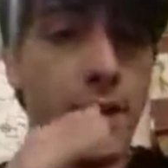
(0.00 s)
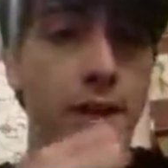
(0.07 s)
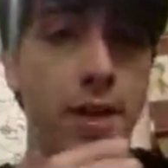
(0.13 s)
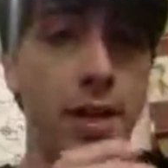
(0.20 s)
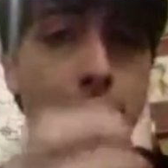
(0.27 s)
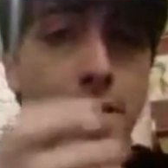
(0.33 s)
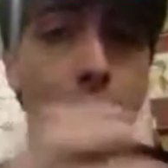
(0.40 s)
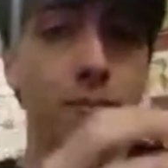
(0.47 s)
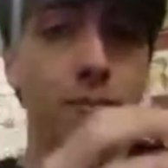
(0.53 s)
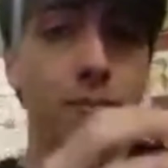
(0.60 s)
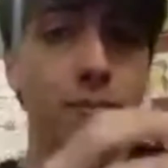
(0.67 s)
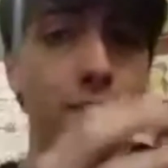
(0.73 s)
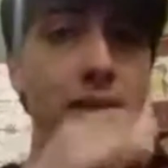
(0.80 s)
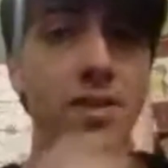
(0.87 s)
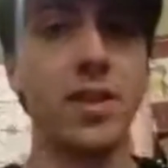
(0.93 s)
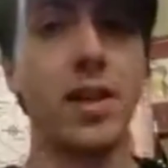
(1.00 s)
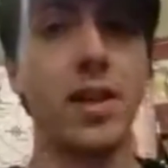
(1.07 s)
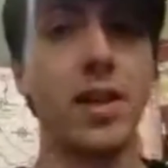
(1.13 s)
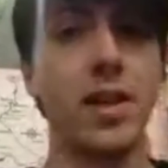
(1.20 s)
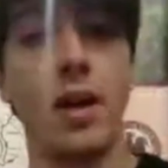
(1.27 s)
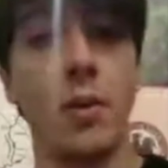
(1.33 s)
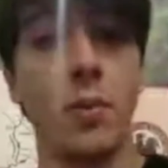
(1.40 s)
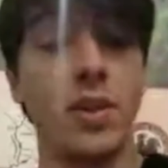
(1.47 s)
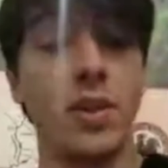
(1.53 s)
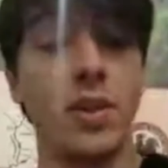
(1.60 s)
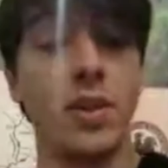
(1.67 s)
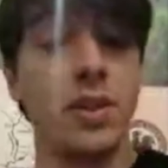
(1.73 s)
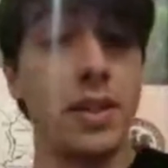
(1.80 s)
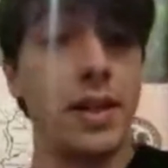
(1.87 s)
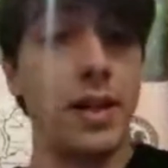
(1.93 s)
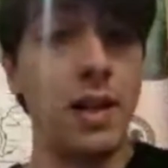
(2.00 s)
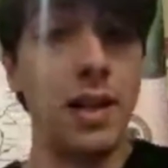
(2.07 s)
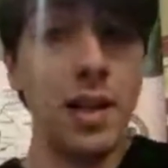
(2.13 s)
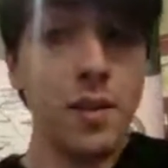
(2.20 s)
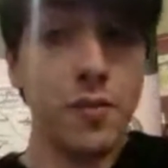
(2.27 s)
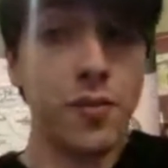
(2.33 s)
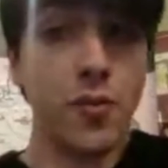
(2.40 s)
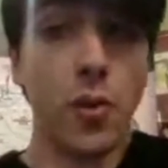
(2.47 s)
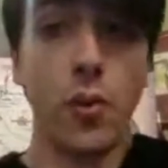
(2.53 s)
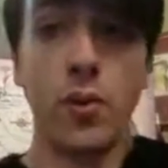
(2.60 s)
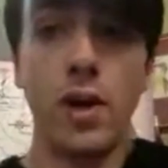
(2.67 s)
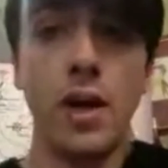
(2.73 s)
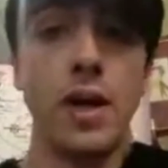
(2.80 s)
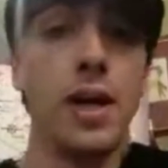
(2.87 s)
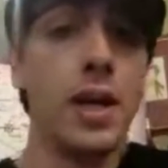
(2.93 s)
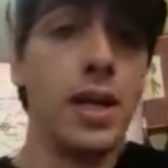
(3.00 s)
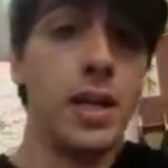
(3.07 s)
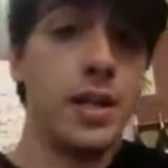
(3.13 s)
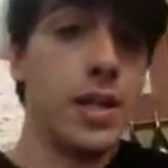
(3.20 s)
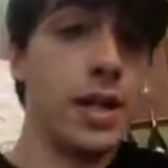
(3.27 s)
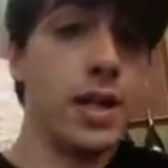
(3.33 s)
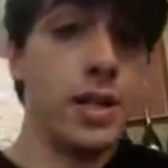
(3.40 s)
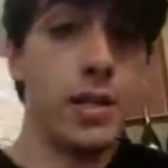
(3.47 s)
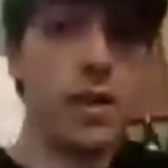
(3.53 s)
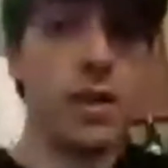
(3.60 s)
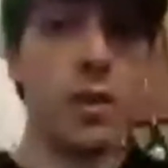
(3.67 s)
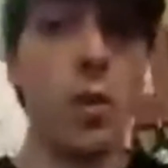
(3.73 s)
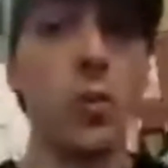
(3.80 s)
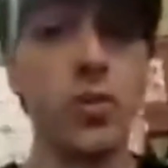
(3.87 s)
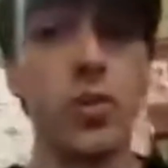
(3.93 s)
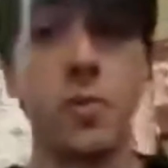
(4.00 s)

end with leaf fall in autumn,